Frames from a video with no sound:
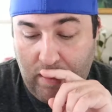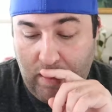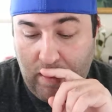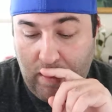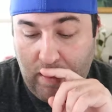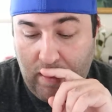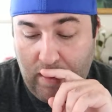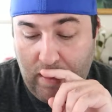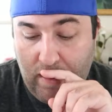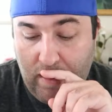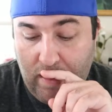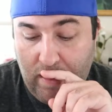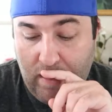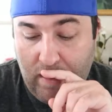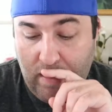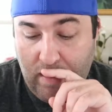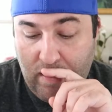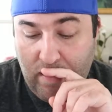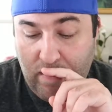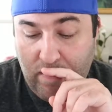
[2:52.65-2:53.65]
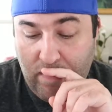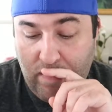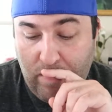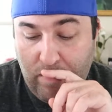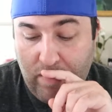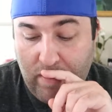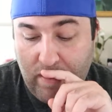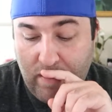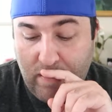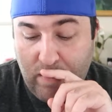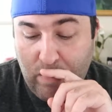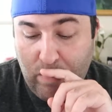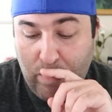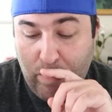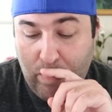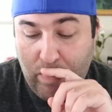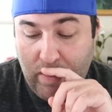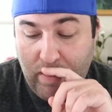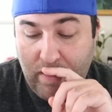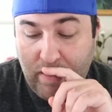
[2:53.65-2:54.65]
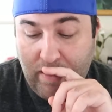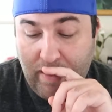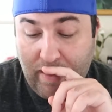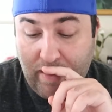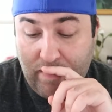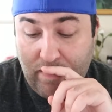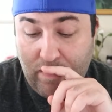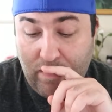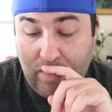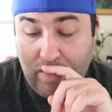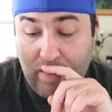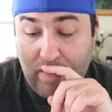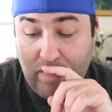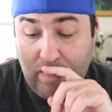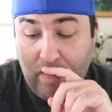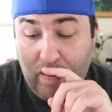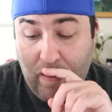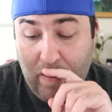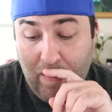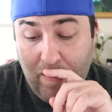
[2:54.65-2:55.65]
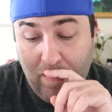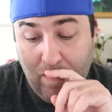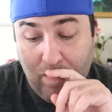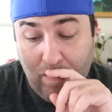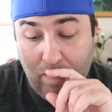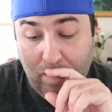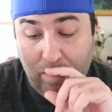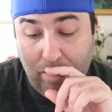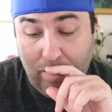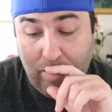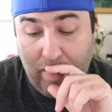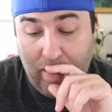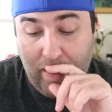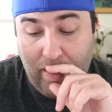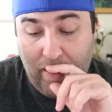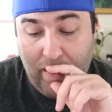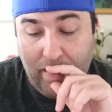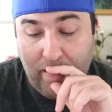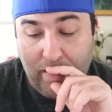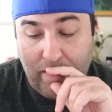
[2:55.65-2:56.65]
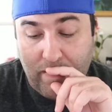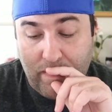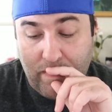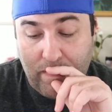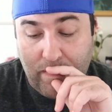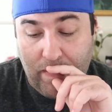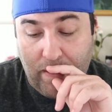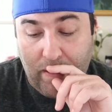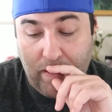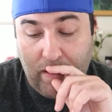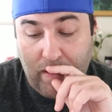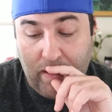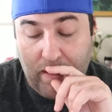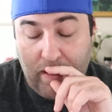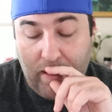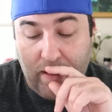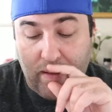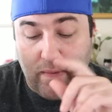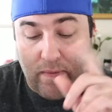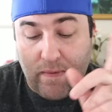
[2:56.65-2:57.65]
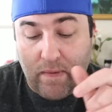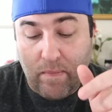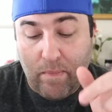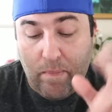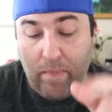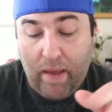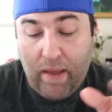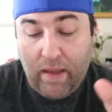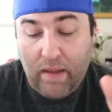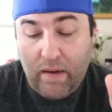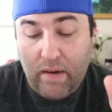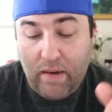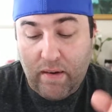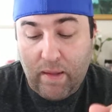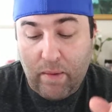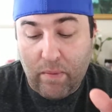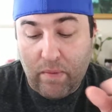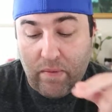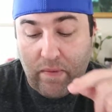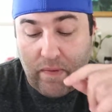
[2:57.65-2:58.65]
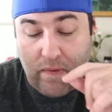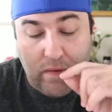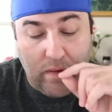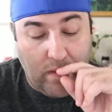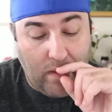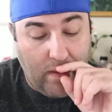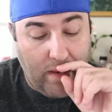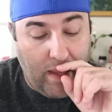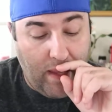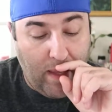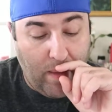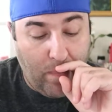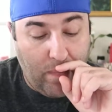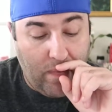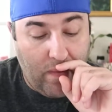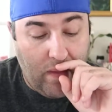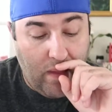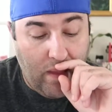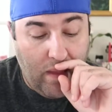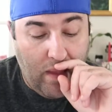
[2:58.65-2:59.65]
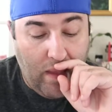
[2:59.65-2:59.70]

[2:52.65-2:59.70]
And then we cut to reporting Dexter is home as they as Matt and Nadeem were listening to tapes